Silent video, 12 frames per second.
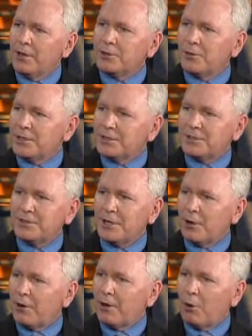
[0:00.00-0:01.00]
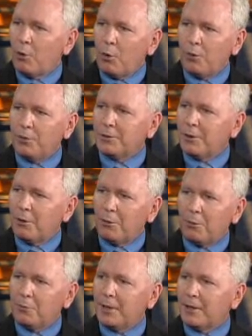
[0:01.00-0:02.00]
So this is the old
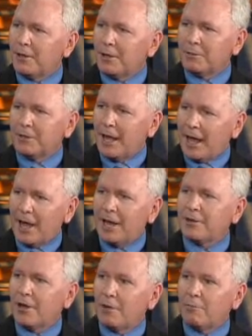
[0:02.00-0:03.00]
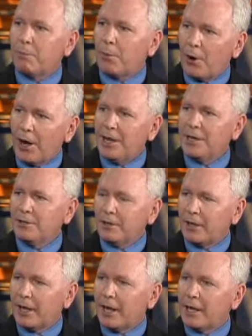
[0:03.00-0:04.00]
act of pray and
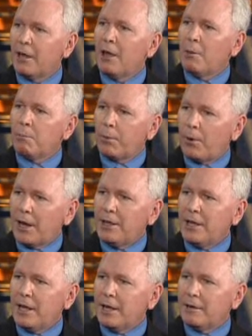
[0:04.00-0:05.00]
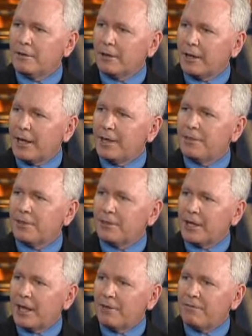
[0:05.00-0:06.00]
delay. Pray and delay that
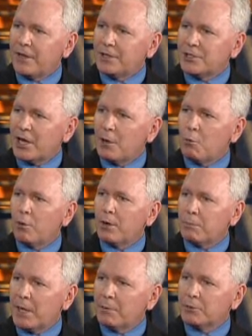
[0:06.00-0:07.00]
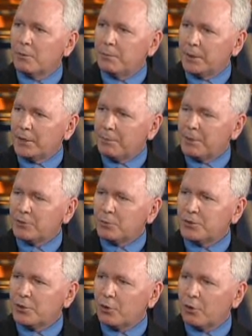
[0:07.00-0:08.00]
the FHA will be able to build up its
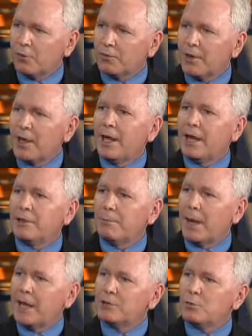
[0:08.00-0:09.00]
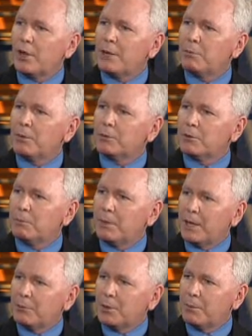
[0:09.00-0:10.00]
reserves and the banks will
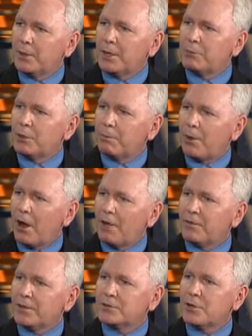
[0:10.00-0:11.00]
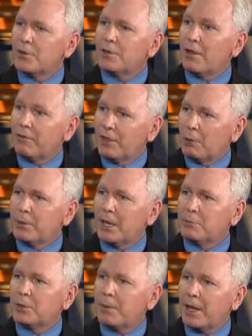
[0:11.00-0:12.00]
be able to build up their profits so that they'll
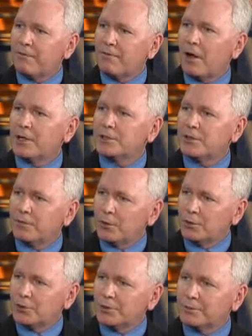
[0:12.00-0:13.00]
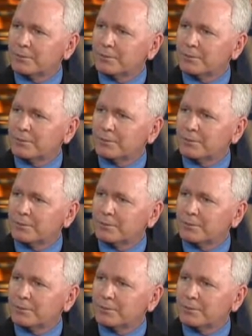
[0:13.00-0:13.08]
be able to pay fines in the future.